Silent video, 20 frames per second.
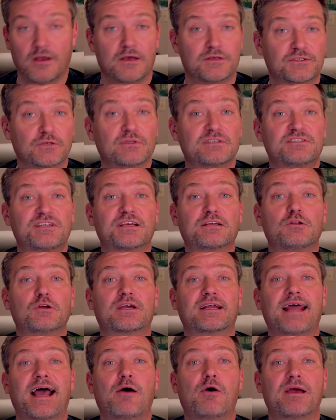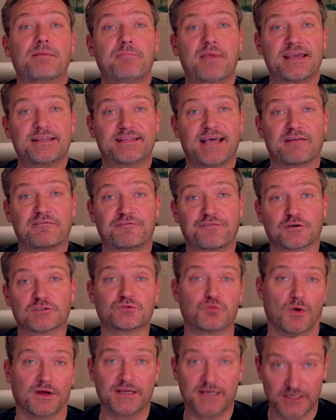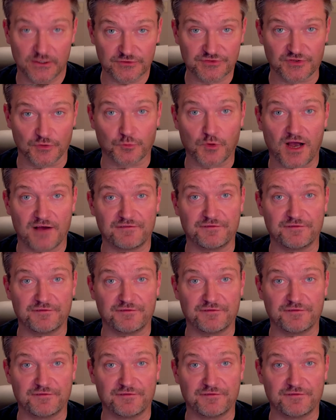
So let's take a look at how I made that first one. Here's the raw